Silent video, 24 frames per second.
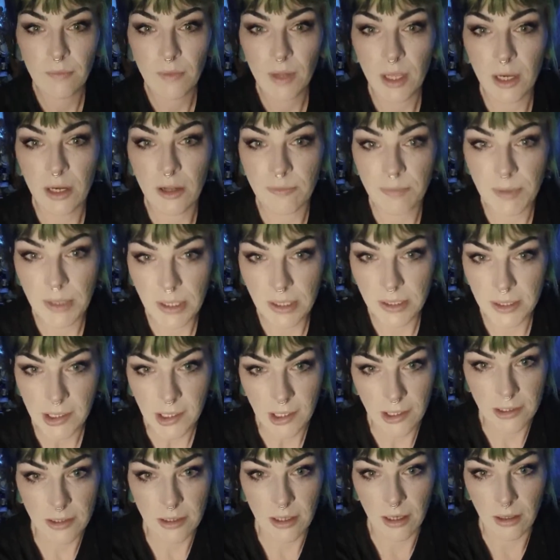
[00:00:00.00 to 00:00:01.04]
and I've been on
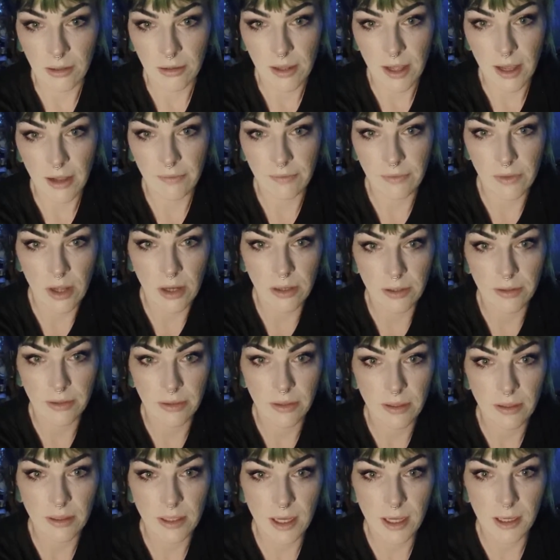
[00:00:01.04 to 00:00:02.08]
TikTok live longer
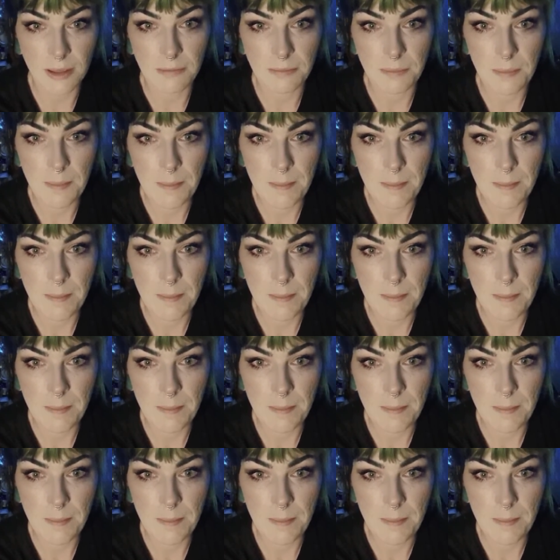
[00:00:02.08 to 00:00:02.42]
than that.